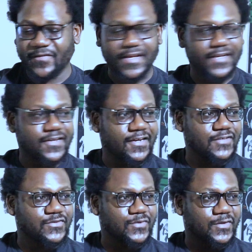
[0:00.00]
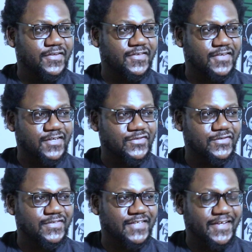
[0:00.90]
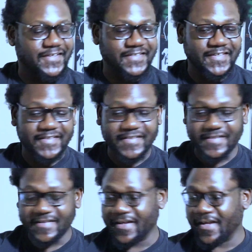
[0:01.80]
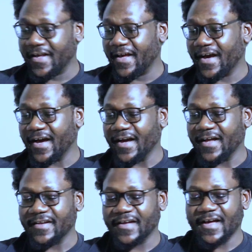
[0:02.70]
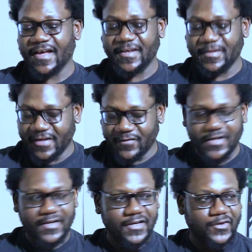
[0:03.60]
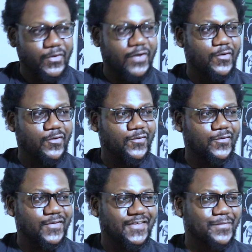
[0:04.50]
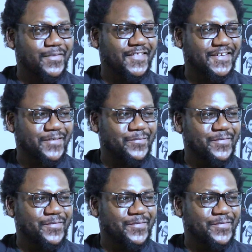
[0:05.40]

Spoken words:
the intellectual discussions and exchanges, and I definitely know you're going to do this some other time.